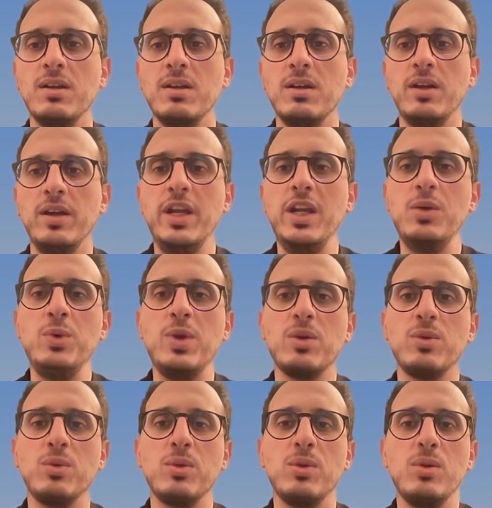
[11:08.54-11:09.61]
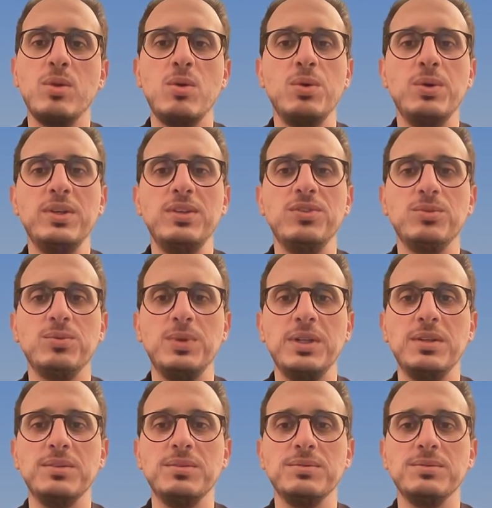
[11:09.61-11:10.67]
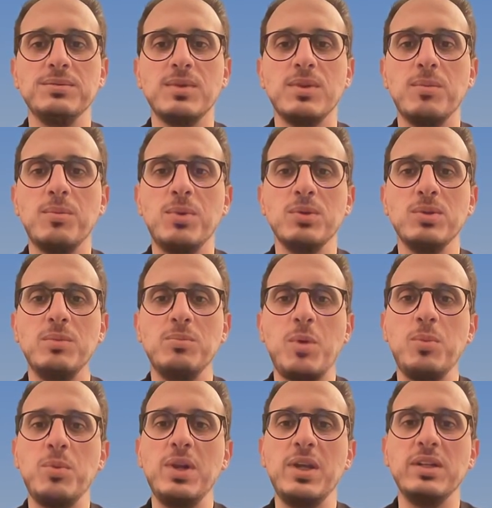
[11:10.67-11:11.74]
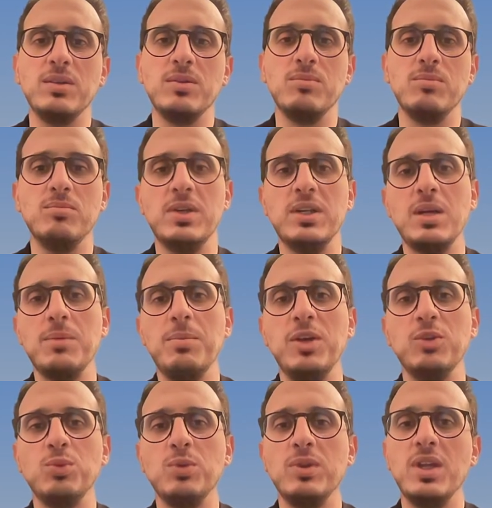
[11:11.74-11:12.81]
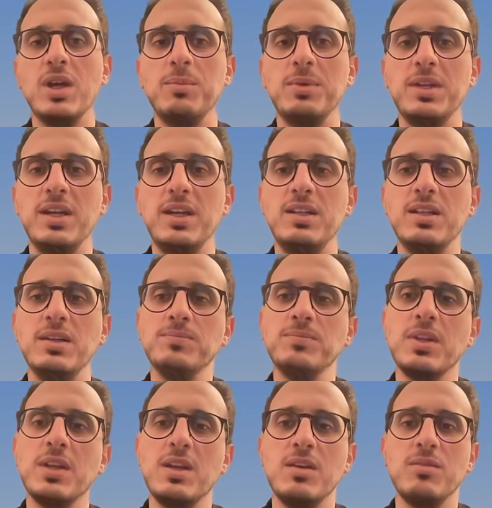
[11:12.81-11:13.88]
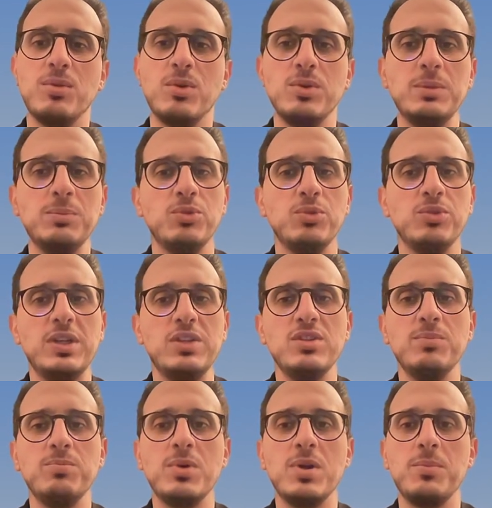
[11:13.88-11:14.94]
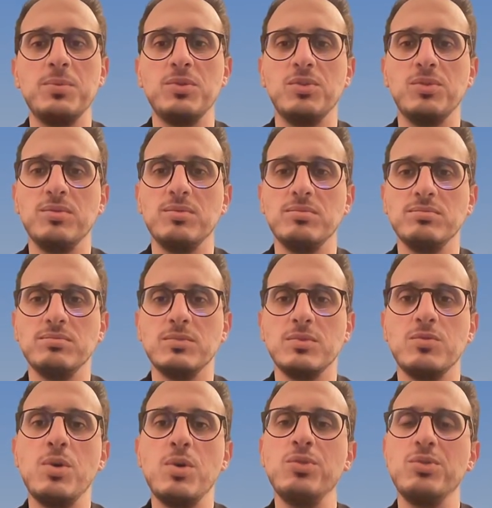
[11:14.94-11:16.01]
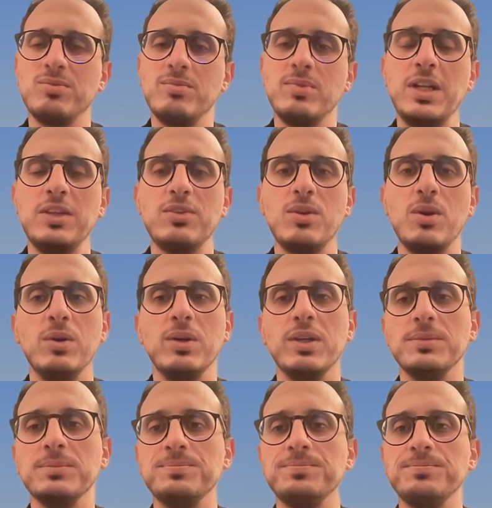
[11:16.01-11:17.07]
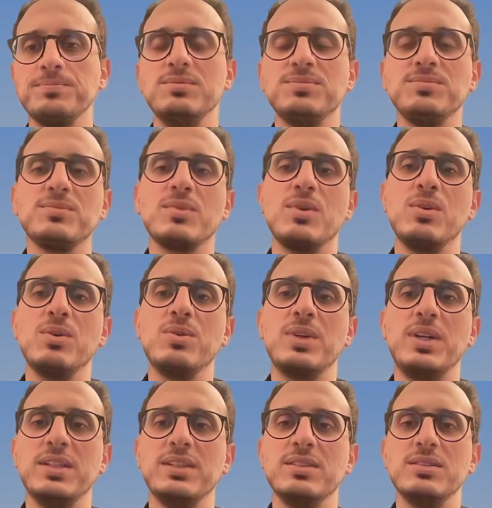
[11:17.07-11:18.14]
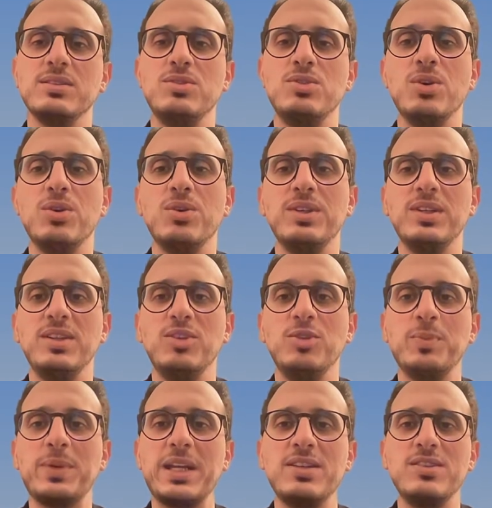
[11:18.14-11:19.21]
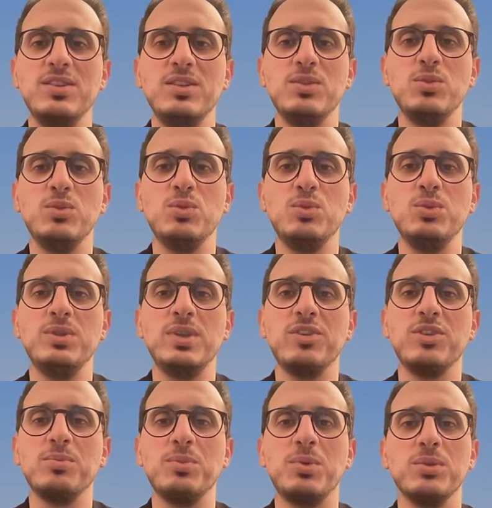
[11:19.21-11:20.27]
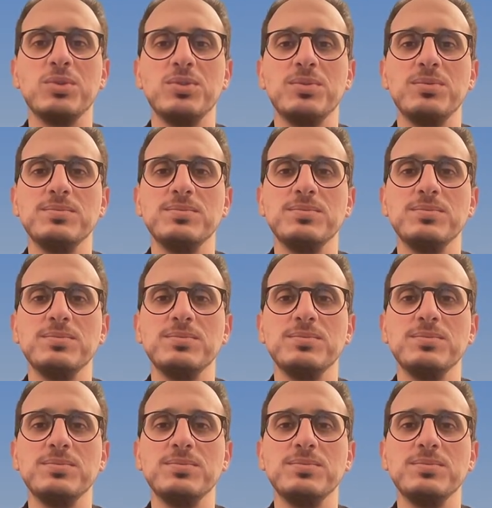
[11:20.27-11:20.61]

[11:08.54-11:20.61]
Here we are on the login screen, the model-populated database with dummy data for demonstration purposes. First, let's log in. Alright, John is managing two task boards,